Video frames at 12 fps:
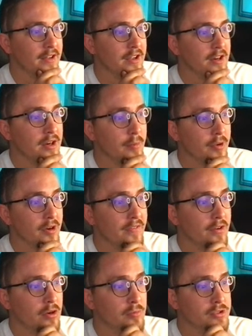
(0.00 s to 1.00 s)
Number of
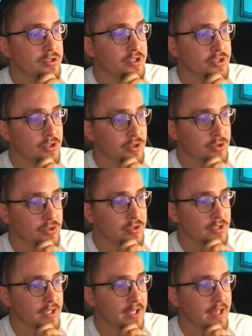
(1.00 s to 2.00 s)
homes
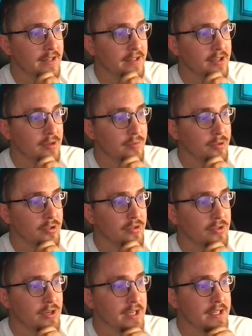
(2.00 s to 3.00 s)
sold, and then your
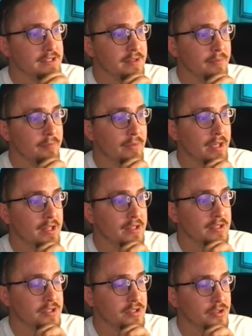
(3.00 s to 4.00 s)
blue is median
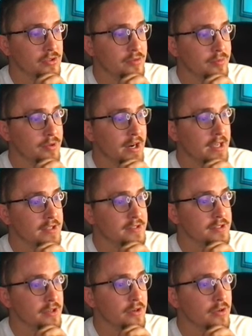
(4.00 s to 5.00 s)
sold price.
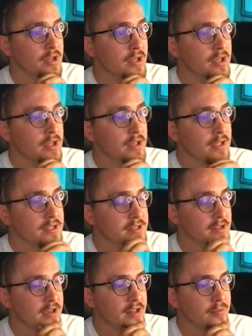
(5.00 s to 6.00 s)
So let's
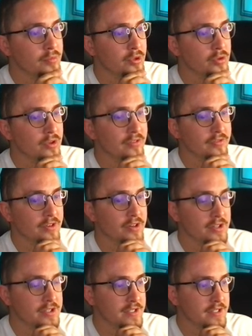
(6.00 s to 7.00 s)
look at the blue one
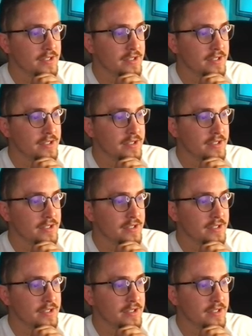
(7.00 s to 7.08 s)
first.